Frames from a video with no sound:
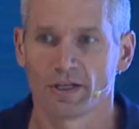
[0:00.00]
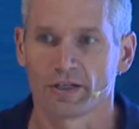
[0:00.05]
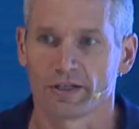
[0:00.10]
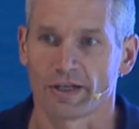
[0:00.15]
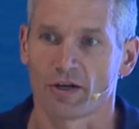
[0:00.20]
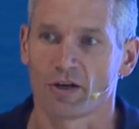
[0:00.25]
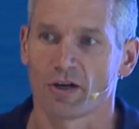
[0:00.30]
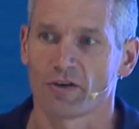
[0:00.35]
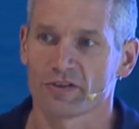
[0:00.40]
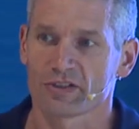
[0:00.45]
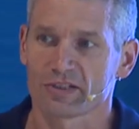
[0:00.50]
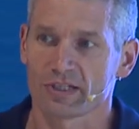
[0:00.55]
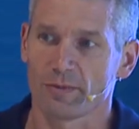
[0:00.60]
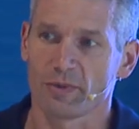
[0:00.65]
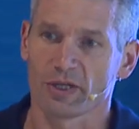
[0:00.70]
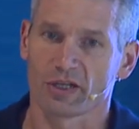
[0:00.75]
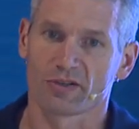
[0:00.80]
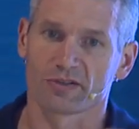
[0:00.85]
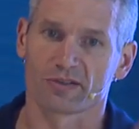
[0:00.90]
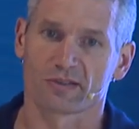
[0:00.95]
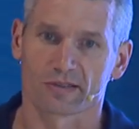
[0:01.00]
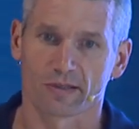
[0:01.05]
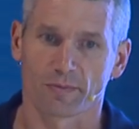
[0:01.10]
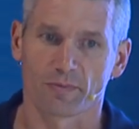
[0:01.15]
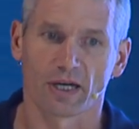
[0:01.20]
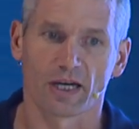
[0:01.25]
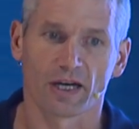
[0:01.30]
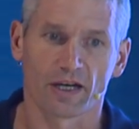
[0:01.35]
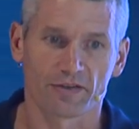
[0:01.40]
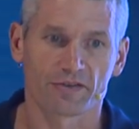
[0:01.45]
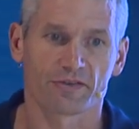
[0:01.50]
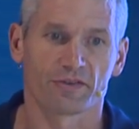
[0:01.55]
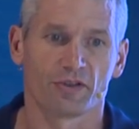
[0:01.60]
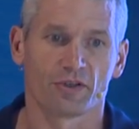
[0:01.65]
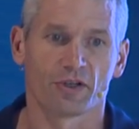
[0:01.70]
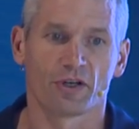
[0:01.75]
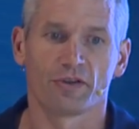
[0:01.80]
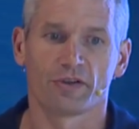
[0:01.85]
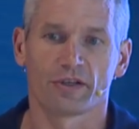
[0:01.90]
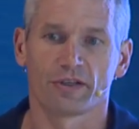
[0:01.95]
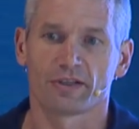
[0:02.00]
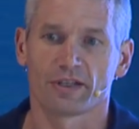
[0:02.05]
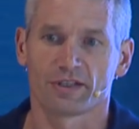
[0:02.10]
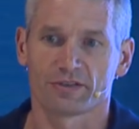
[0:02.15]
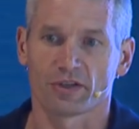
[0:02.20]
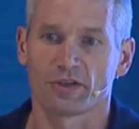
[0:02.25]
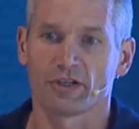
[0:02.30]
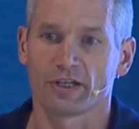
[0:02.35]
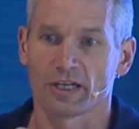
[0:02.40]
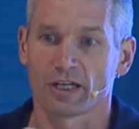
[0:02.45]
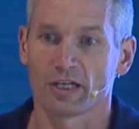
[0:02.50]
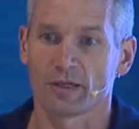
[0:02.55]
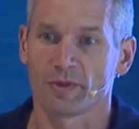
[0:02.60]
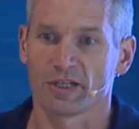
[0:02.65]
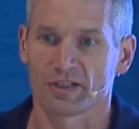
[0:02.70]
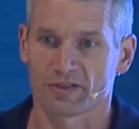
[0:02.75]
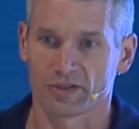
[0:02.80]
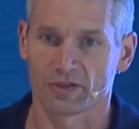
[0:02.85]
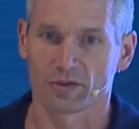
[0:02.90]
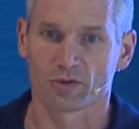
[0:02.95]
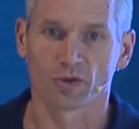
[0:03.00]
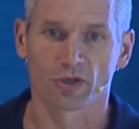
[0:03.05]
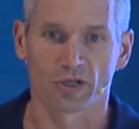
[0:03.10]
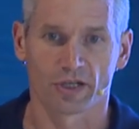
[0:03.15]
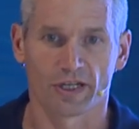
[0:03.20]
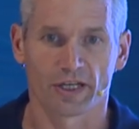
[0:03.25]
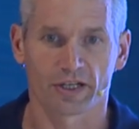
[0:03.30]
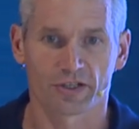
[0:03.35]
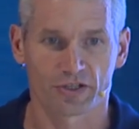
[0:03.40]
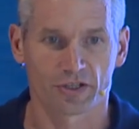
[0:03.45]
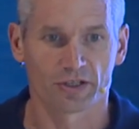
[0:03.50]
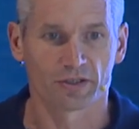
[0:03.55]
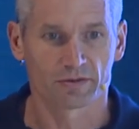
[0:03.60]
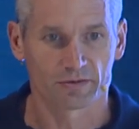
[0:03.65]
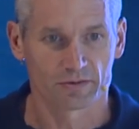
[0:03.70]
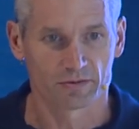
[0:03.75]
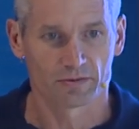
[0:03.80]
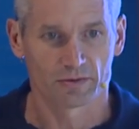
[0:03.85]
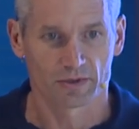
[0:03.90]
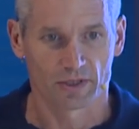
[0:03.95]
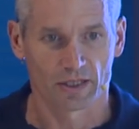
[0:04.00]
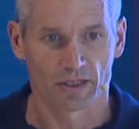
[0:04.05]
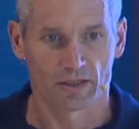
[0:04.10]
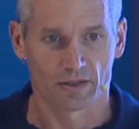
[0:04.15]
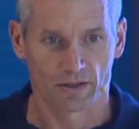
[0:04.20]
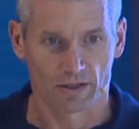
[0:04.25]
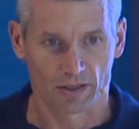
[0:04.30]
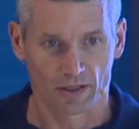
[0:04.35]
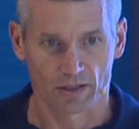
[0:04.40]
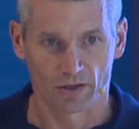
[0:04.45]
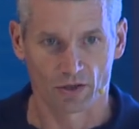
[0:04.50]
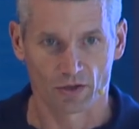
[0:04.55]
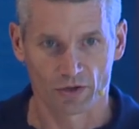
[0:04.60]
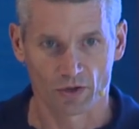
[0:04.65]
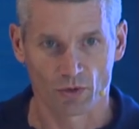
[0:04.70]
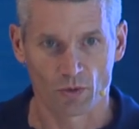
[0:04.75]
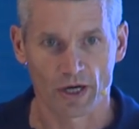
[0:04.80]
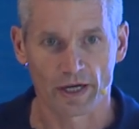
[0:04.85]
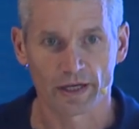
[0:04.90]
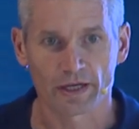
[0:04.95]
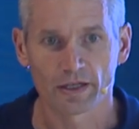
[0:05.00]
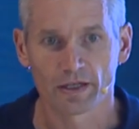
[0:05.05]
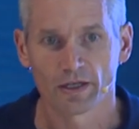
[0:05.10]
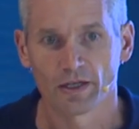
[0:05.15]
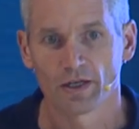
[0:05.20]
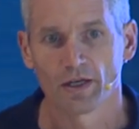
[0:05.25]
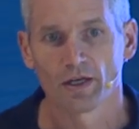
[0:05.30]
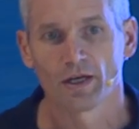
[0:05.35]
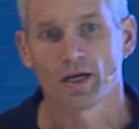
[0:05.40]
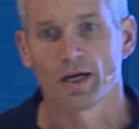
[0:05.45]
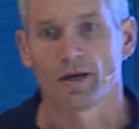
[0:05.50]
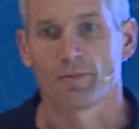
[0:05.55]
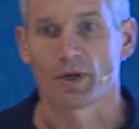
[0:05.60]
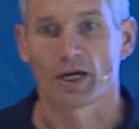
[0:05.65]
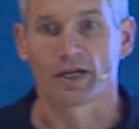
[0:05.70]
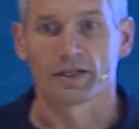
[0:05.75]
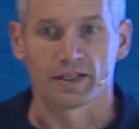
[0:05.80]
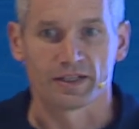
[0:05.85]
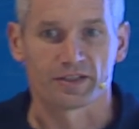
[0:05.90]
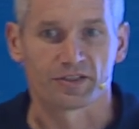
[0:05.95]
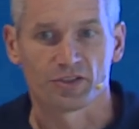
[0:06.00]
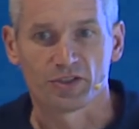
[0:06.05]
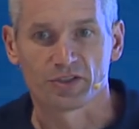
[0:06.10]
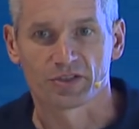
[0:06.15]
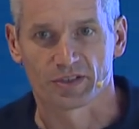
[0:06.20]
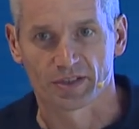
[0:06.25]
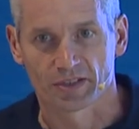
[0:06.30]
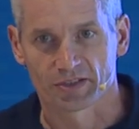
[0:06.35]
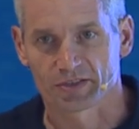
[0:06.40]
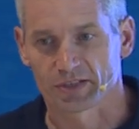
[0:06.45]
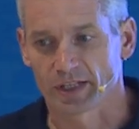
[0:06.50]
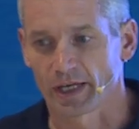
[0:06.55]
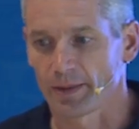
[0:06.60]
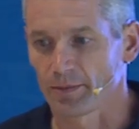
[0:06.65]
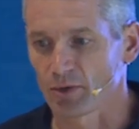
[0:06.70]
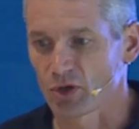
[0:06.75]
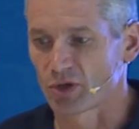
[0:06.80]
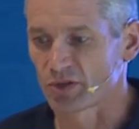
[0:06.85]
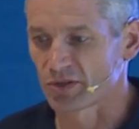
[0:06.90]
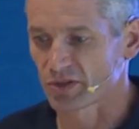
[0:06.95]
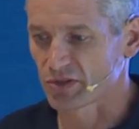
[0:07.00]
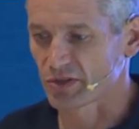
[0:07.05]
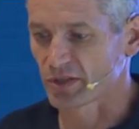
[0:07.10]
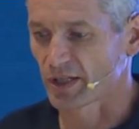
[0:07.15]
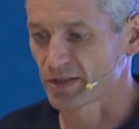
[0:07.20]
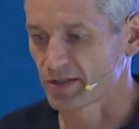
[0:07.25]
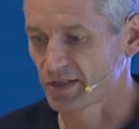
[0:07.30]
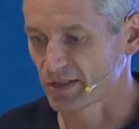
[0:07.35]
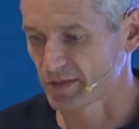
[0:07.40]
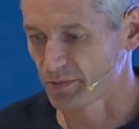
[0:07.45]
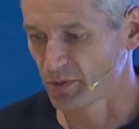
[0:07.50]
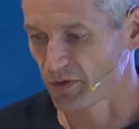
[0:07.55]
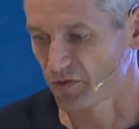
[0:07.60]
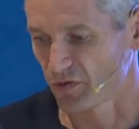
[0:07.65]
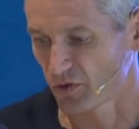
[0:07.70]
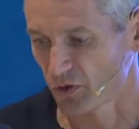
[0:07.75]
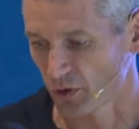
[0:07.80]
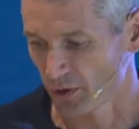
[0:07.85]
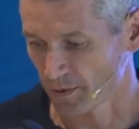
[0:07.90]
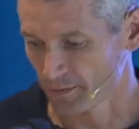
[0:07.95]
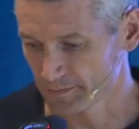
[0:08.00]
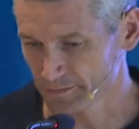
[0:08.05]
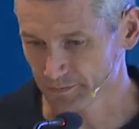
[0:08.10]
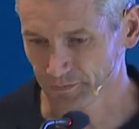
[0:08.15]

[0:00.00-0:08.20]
Now, obviously, because it's a path, you know that there's only going to be a single connection along the way, but it's using the same construct as before.